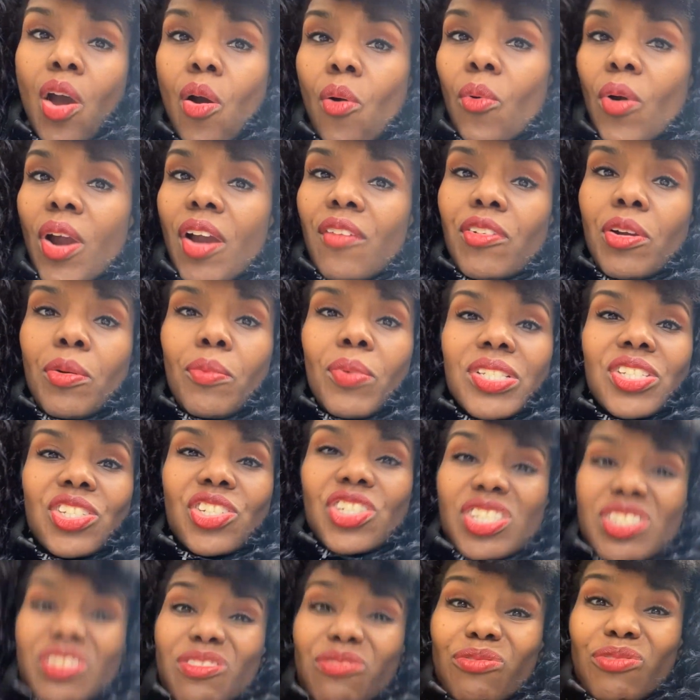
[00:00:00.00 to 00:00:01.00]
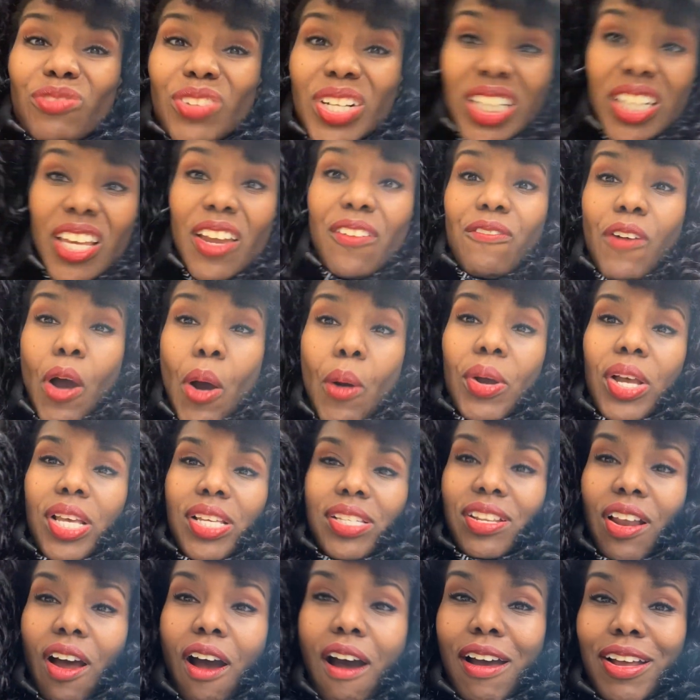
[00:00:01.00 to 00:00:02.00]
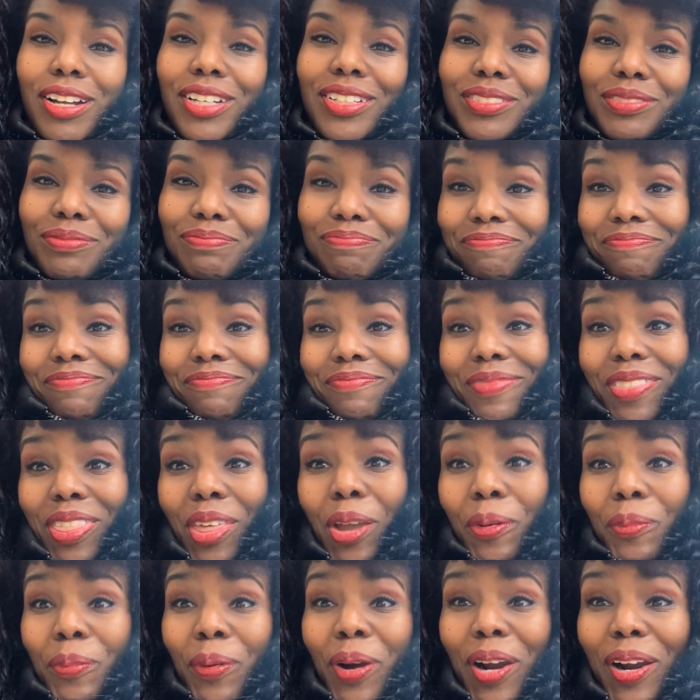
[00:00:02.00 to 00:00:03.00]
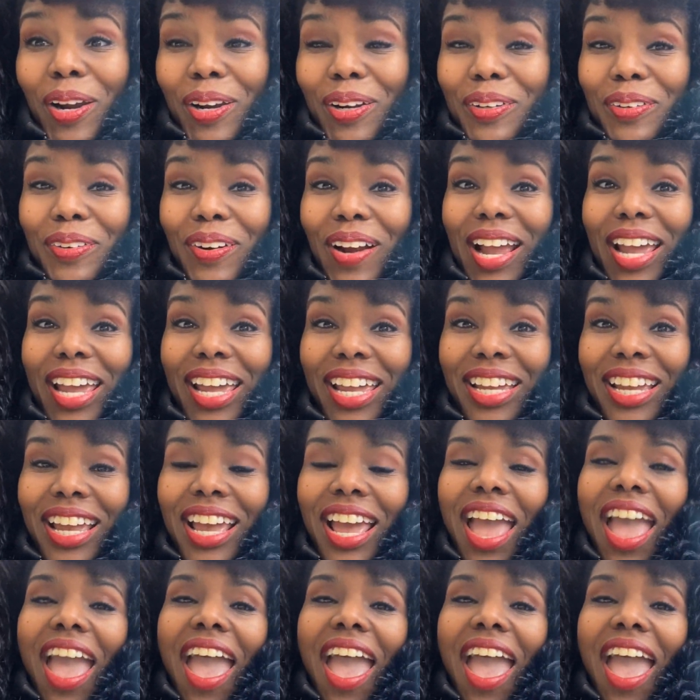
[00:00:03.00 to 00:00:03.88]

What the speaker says: where everyone's just really focused on their work, right?